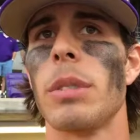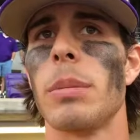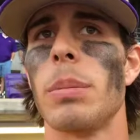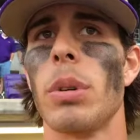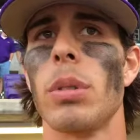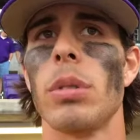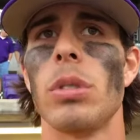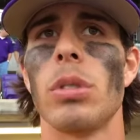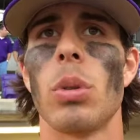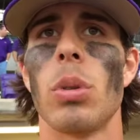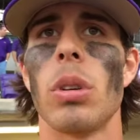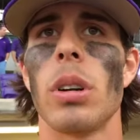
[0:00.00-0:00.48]
Bo
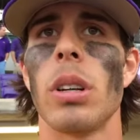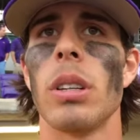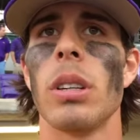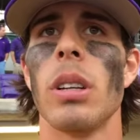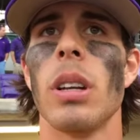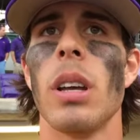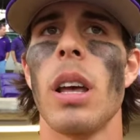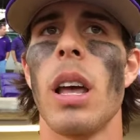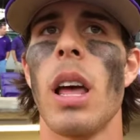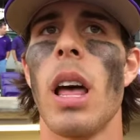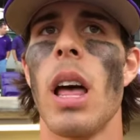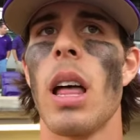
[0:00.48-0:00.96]
Jordan
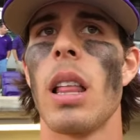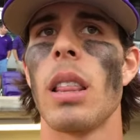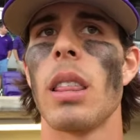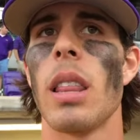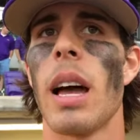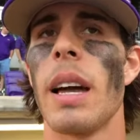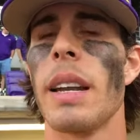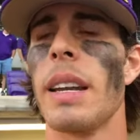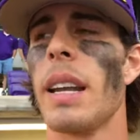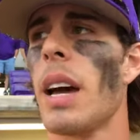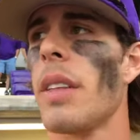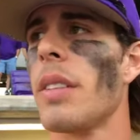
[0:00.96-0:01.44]

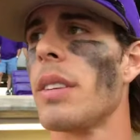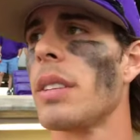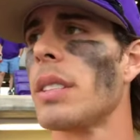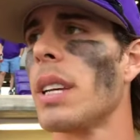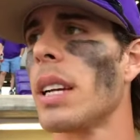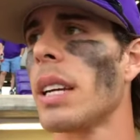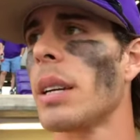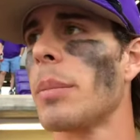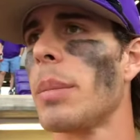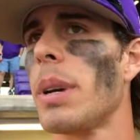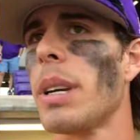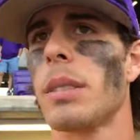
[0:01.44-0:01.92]
lined down the
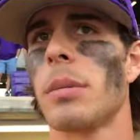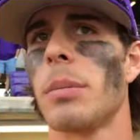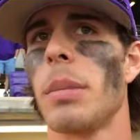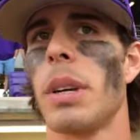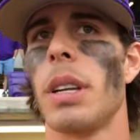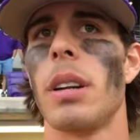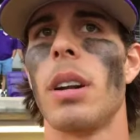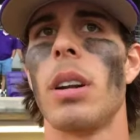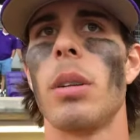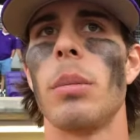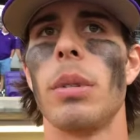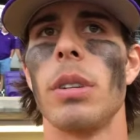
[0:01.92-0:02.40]
second base and
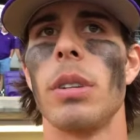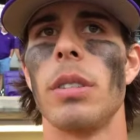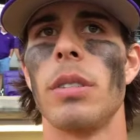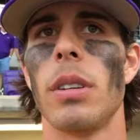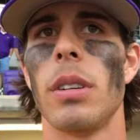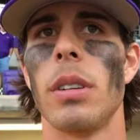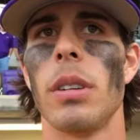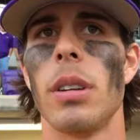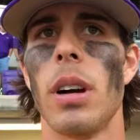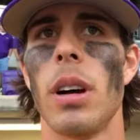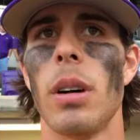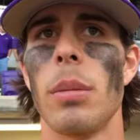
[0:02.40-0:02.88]
made an
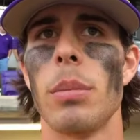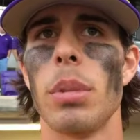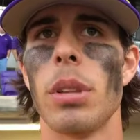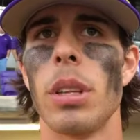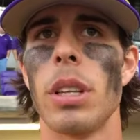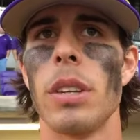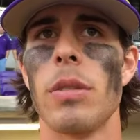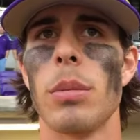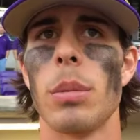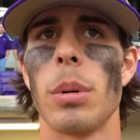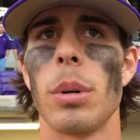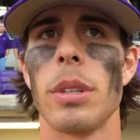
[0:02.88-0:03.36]

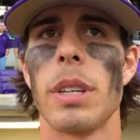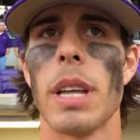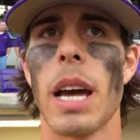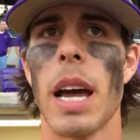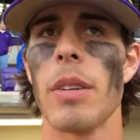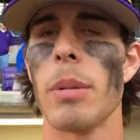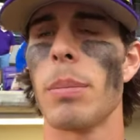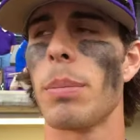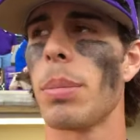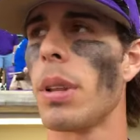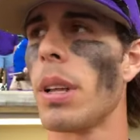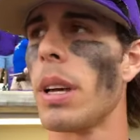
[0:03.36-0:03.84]
unbelievable
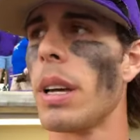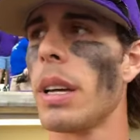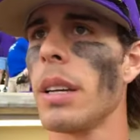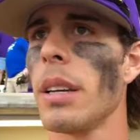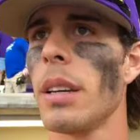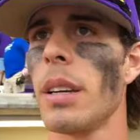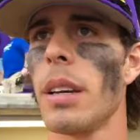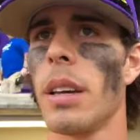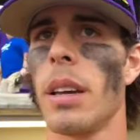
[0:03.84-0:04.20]
diving play.